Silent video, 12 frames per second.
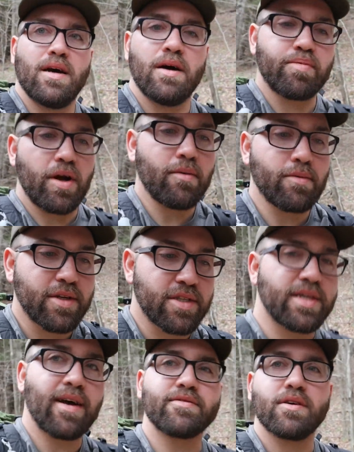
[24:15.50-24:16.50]
I'll probably
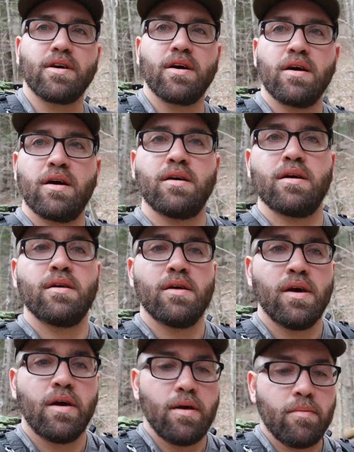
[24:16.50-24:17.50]
just have to
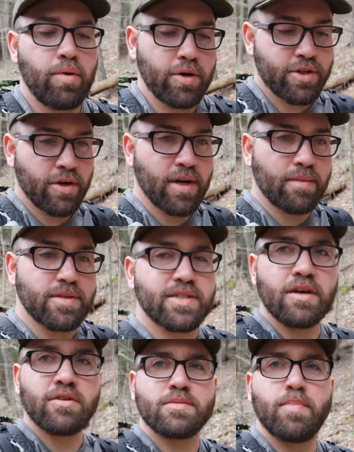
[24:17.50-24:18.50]
push on up to
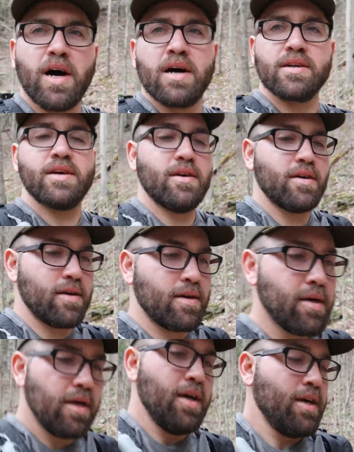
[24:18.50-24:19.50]
Stones Pond.
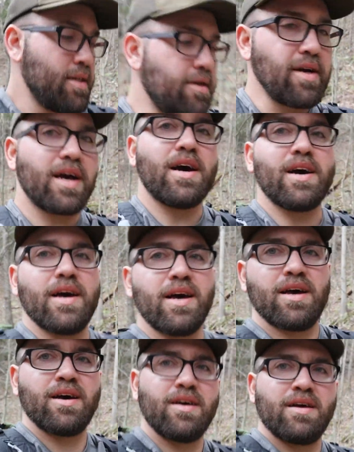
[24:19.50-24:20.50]
So I got a
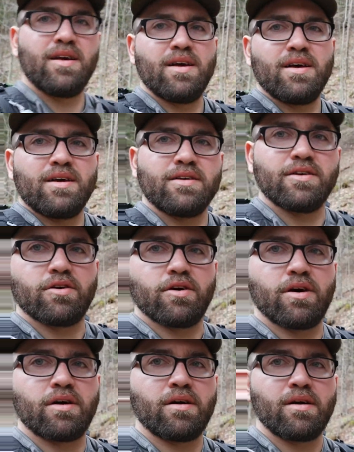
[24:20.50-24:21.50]
little
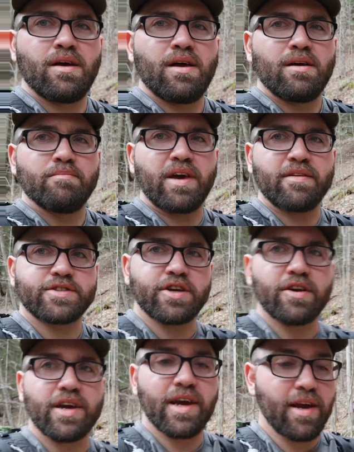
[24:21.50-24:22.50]
beef
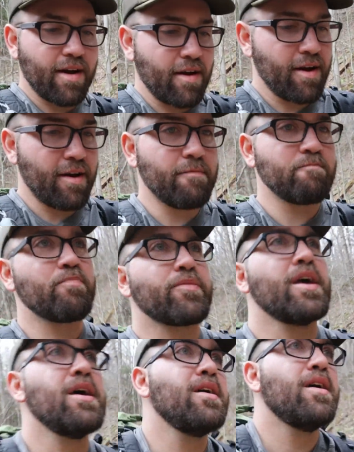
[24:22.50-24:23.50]
jerky here.
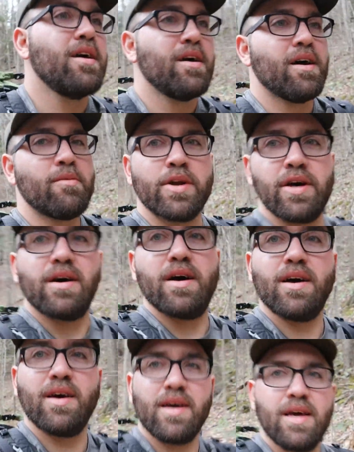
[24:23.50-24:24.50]
I'm gonna
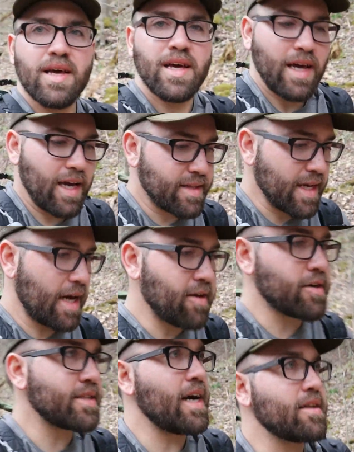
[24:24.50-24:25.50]
eat that
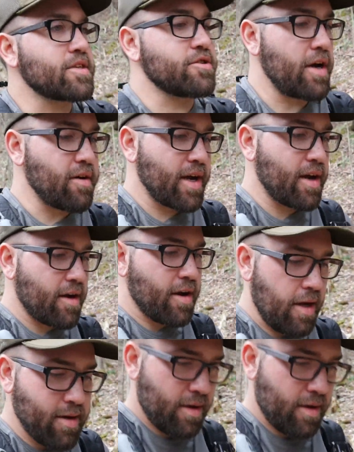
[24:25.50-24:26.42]
on down the trail here.